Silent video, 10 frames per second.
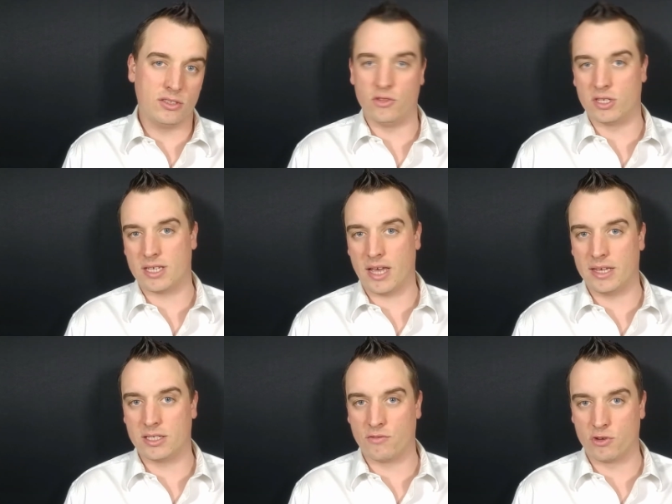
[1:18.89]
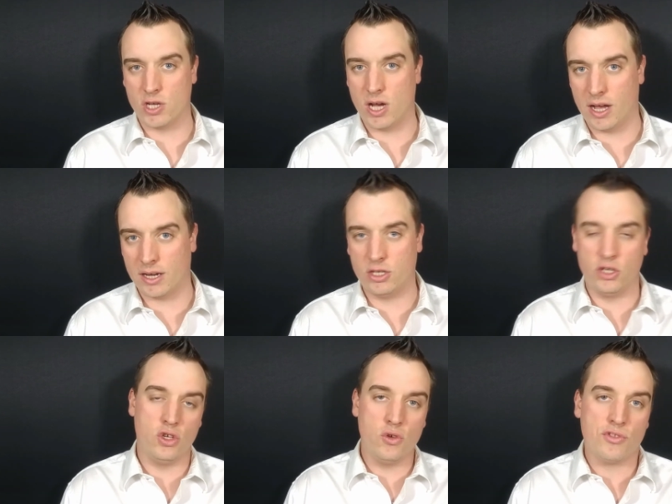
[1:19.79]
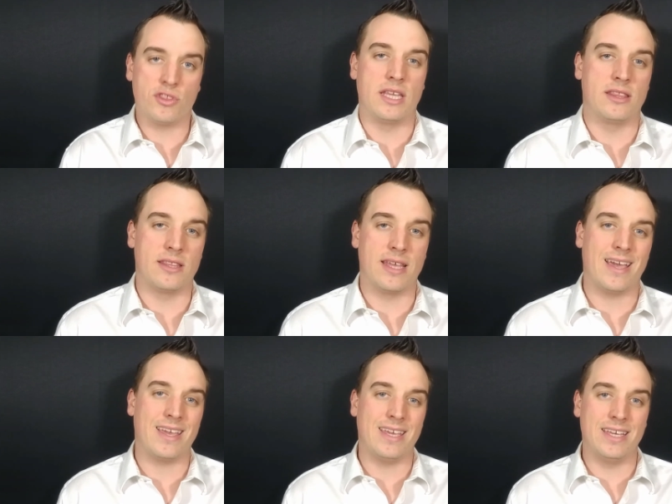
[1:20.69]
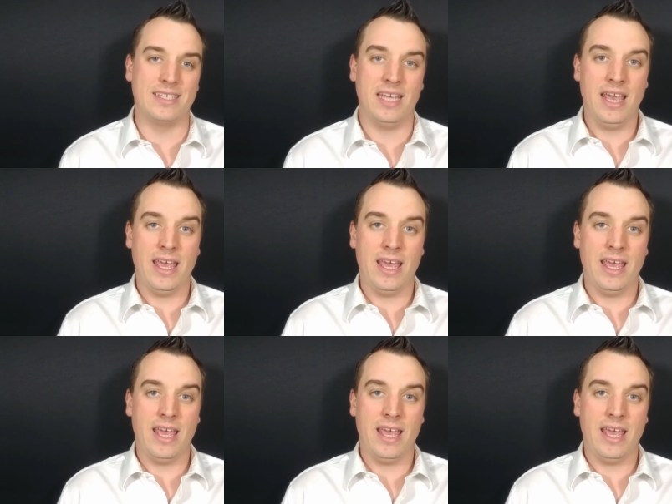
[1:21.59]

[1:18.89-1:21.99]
to the size of your dog, do you think that that is